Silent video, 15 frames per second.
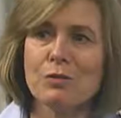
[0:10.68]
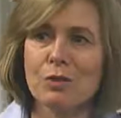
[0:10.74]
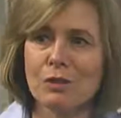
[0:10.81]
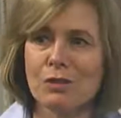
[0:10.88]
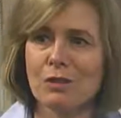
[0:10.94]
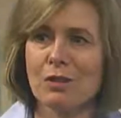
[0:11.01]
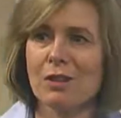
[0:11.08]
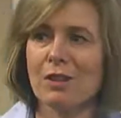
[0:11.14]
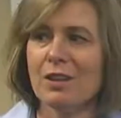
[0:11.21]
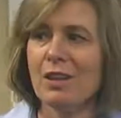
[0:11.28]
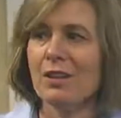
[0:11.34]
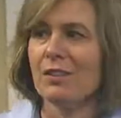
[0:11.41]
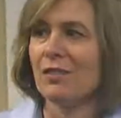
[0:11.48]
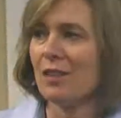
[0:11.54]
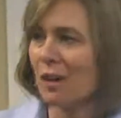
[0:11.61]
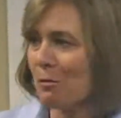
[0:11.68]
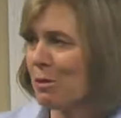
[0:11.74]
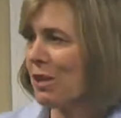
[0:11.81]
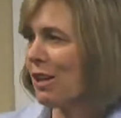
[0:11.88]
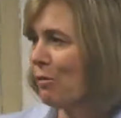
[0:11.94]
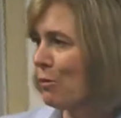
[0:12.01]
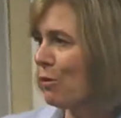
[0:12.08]
vision, does that
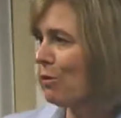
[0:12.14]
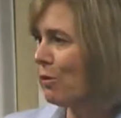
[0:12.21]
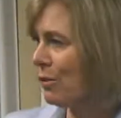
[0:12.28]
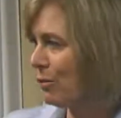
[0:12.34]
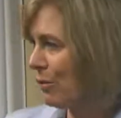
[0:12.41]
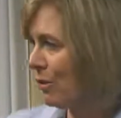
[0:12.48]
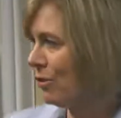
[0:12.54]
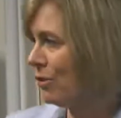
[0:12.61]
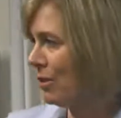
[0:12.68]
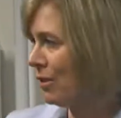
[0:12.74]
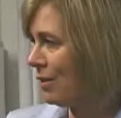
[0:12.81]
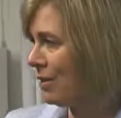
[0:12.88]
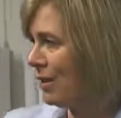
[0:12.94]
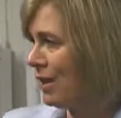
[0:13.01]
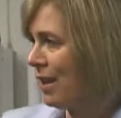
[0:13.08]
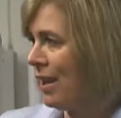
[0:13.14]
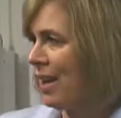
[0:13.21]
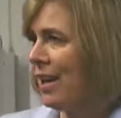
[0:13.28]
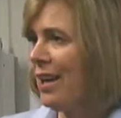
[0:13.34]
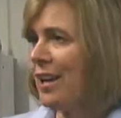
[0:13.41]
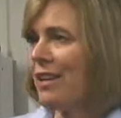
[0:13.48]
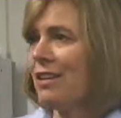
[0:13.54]
mean I have perfect vision?
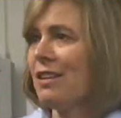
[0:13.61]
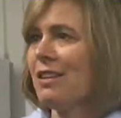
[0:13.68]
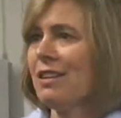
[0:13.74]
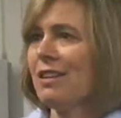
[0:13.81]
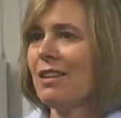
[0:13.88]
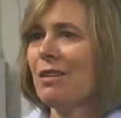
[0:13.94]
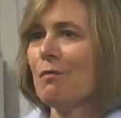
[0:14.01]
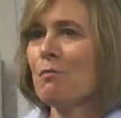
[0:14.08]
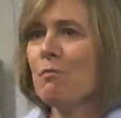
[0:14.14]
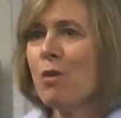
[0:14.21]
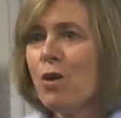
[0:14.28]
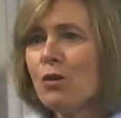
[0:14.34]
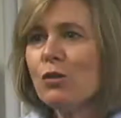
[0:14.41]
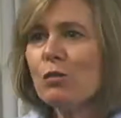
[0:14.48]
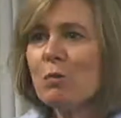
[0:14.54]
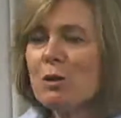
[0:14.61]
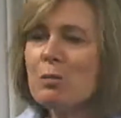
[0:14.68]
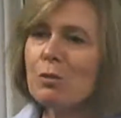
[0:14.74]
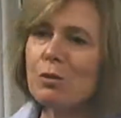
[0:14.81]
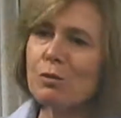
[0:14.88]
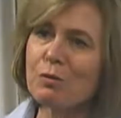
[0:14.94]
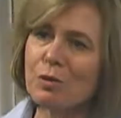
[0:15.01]
And most
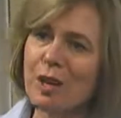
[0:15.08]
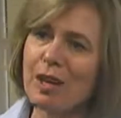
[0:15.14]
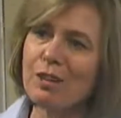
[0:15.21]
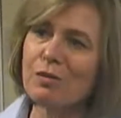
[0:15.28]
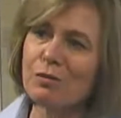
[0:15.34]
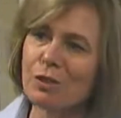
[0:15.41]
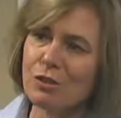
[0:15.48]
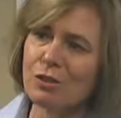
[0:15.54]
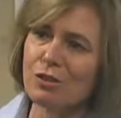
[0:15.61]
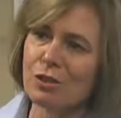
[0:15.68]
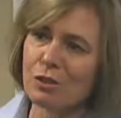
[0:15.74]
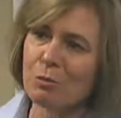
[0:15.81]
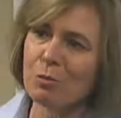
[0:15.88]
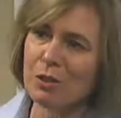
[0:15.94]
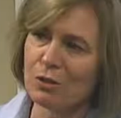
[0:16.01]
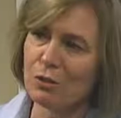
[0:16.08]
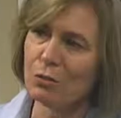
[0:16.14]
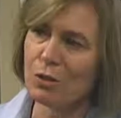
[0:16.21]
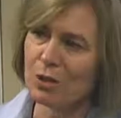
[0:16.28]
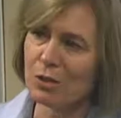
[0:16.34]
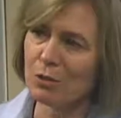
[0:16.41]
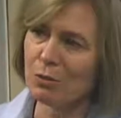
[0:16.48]
people define vision as being
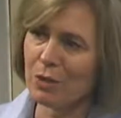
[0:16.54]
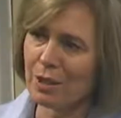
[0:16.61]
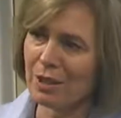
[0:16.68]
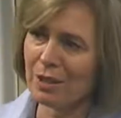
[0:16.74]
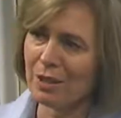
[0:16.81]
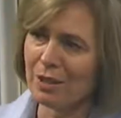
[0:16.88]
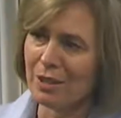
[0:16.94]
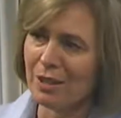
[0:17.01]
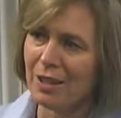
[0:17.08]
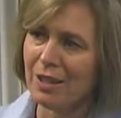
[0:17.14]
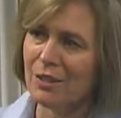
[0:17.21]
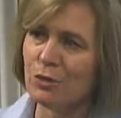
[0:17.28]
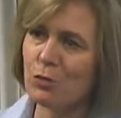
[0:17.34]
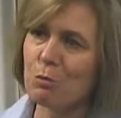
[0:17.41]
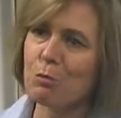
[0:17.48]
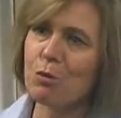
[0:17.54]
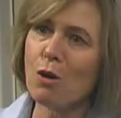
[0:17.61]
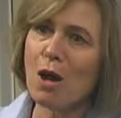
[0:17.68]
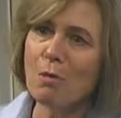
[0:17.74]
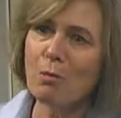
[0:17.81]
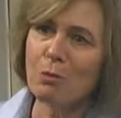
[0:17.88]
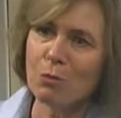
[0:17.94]
2020. And there's a
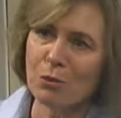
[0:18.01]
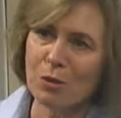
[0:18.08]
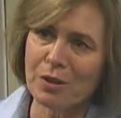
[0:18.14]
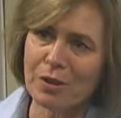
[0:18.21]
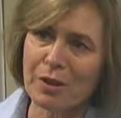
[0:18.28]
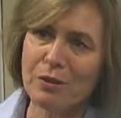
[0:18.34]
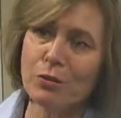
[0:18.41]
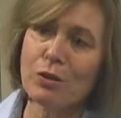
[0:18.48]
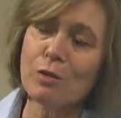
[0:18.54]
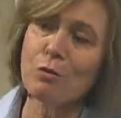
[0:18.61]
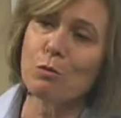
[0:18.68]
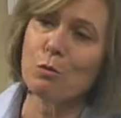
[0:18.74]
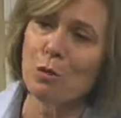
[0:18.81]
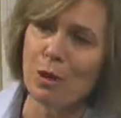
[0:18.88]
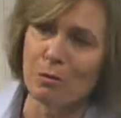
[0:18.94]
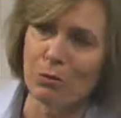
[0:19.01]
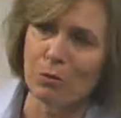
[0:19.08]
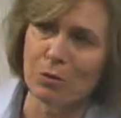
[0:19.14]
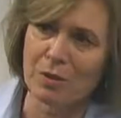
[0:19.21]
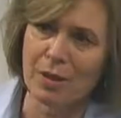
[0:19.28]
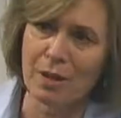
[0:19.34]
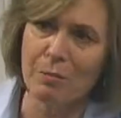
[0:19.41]
problem with that. There's several problems
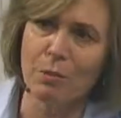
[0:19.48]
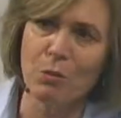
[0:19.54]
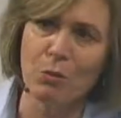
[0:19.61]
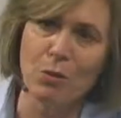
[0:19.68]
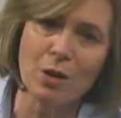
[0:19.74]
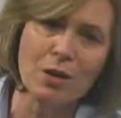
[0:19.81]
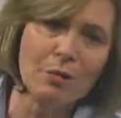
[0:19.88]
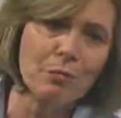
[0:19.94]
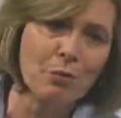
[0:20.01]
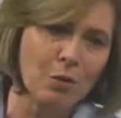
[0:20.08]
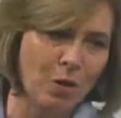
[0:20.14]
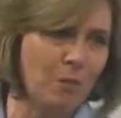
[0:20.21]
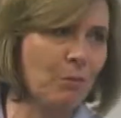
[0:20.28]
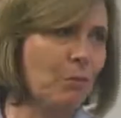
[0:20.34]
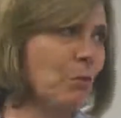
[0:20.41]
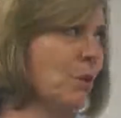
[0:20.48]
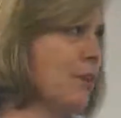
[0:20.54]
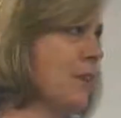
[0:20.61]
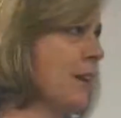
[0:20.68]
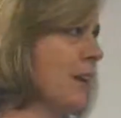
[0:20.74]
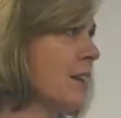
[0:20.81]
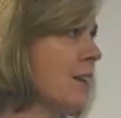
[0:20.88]
with that. But one problem with
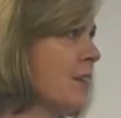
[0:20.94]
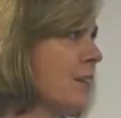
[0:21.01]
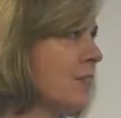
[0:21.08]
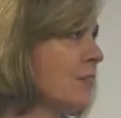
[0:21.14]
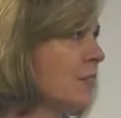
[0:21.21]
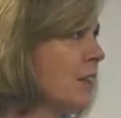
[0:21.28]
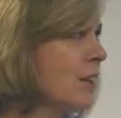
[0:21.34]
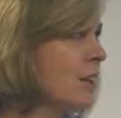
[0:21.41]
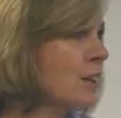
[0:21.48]
that is